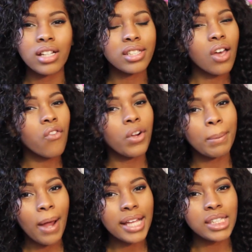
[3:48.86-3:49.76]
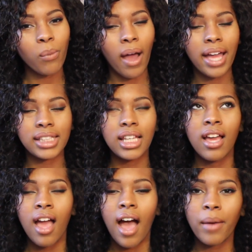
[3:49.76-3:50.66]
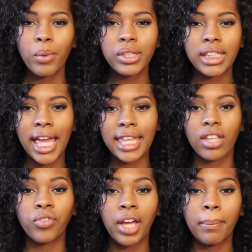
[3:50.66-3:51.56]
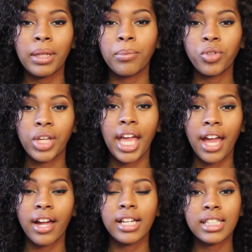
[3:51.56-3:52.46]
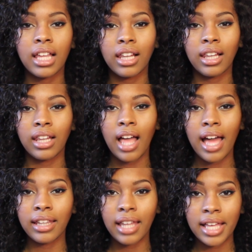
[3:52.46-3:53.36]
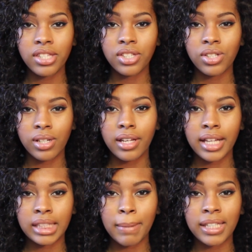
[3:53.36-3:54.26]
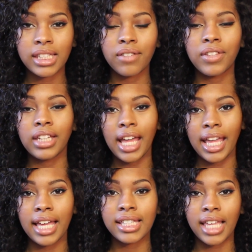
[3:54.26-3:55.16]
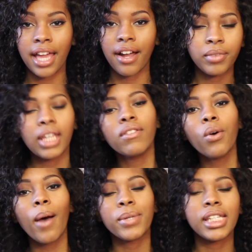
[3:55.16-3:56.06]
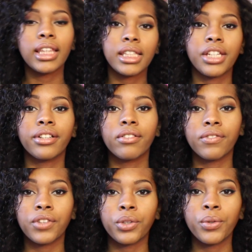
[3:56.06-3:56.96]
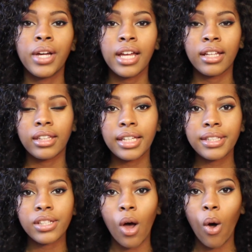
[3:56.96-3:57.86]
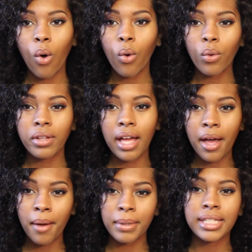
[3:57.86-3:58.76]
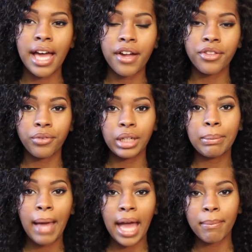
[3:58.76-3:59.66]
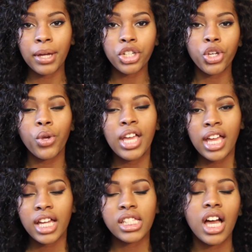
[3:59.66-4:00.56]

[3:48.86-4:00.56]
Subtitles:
So for price wise, I will say that VIP Beauty hair is a lot less expensive than AS hair. Even though I was sent this hair to review, this whole entire 3-pack bundle is